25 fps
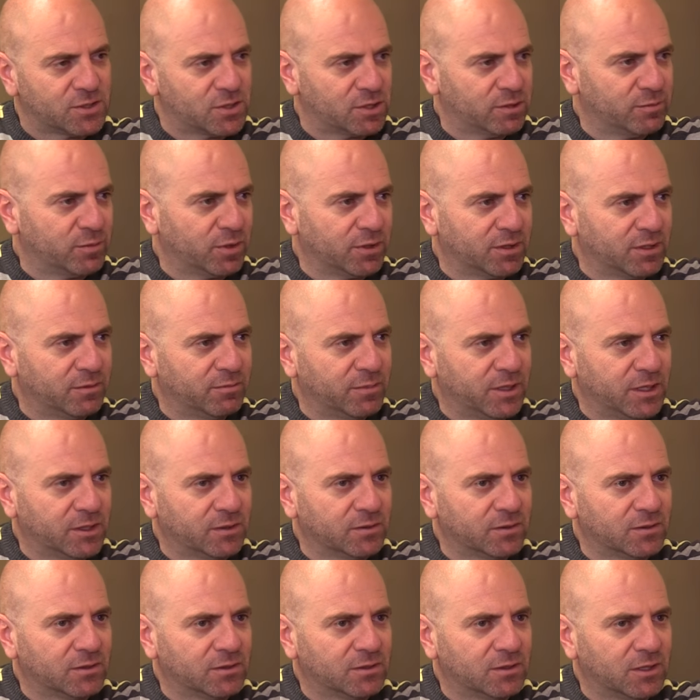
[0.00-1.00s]
Sermon on the
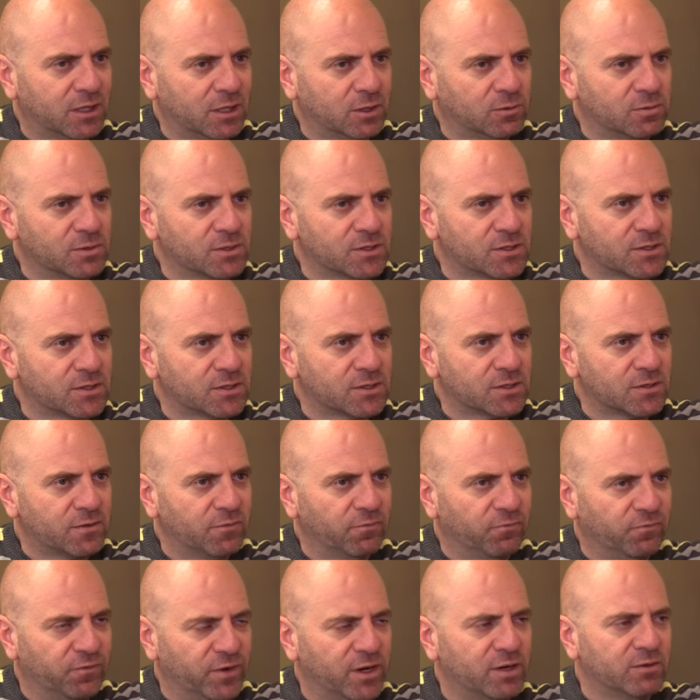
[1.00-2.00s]
Mount, I was
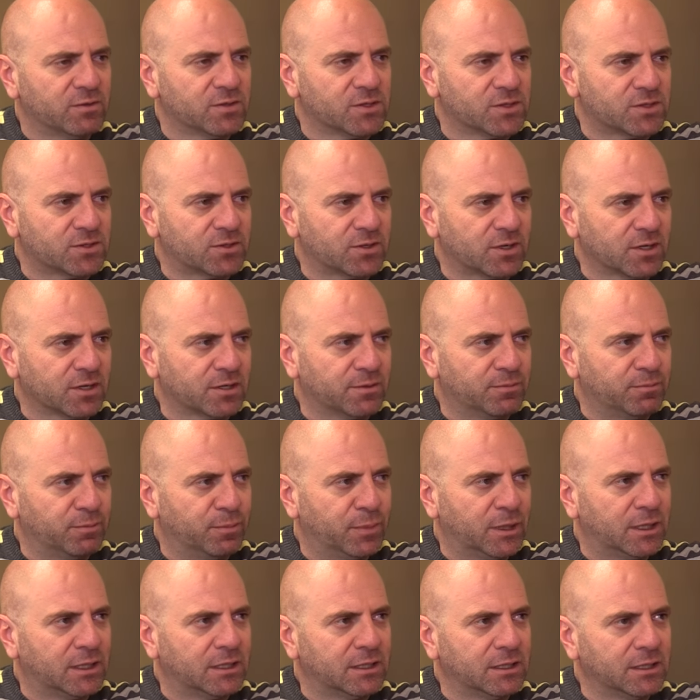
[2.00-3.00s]
very struck
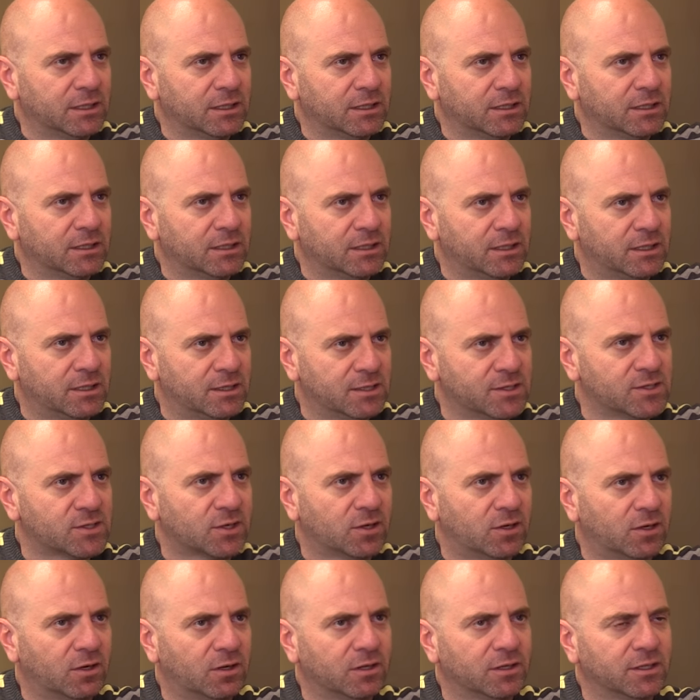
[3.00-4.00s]
by his
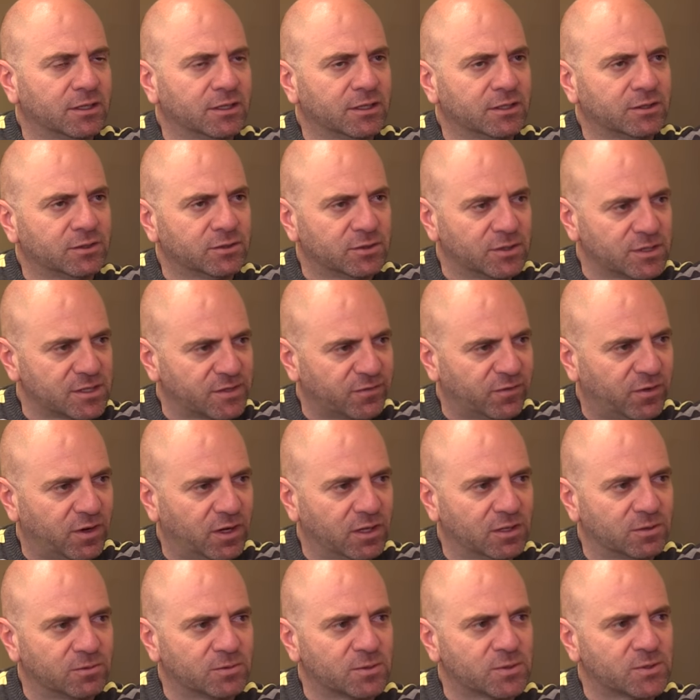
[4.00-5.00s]
calling to his
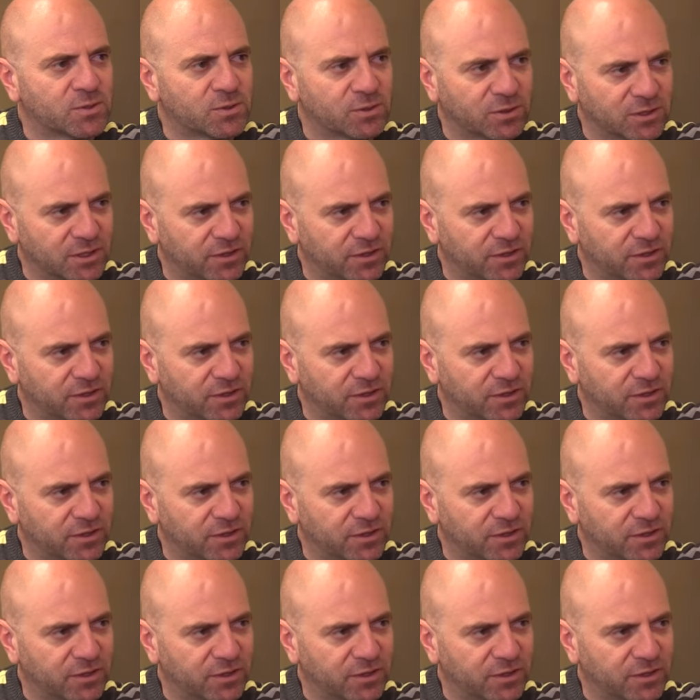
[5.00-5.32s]
followers to